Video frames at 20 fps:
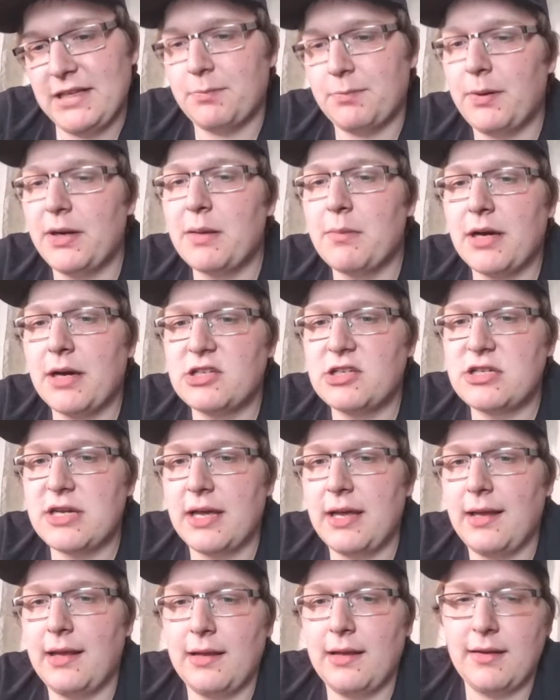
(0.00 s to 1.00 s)
That's pretty much
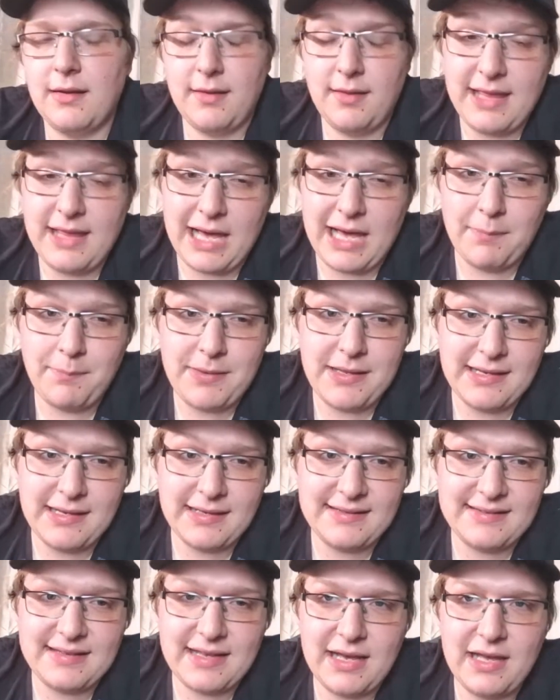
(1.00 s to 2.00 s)
it. That
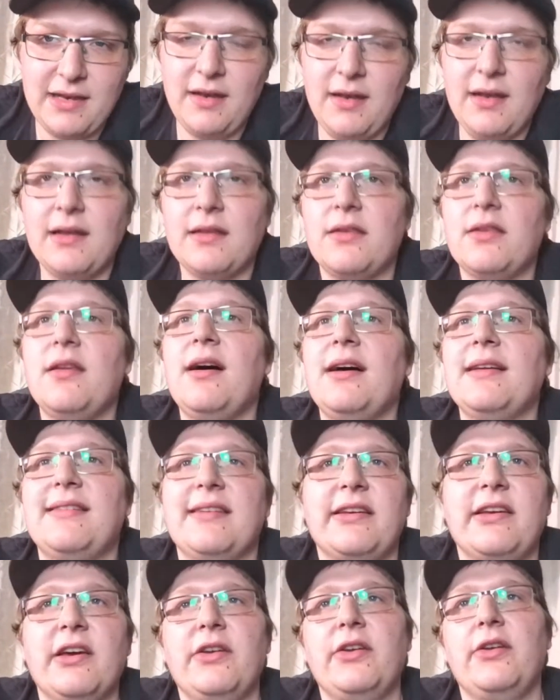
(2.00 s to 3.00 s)
being said, lots
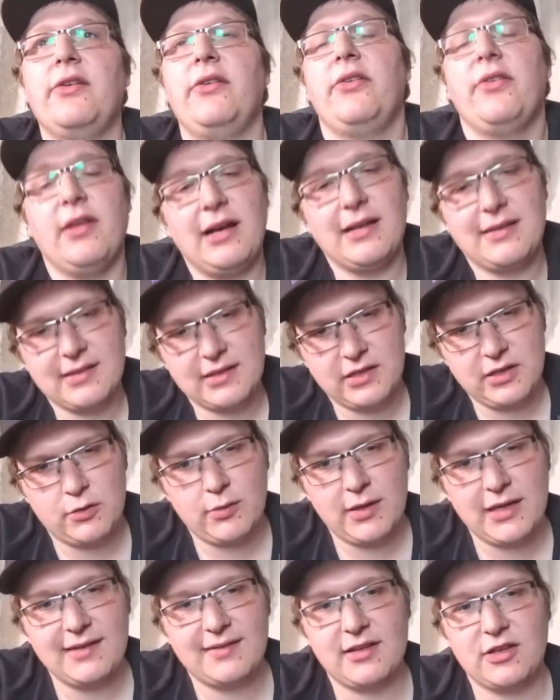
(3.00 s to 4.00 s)
of good news. There's lots of good
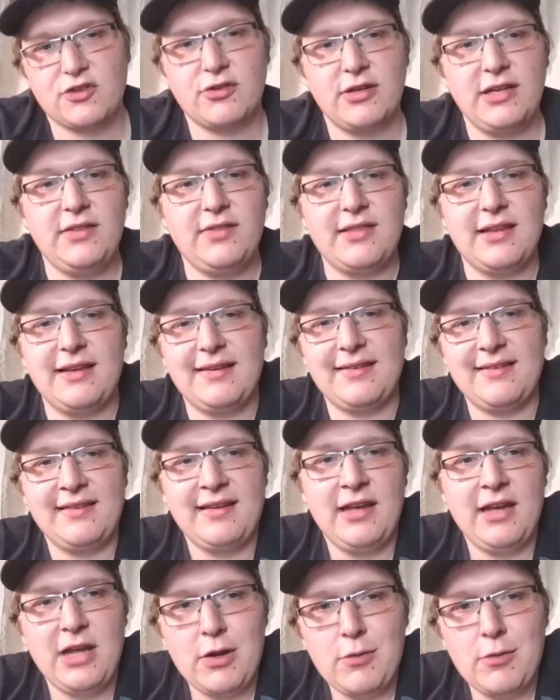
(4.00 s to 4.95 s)
ways to treat this.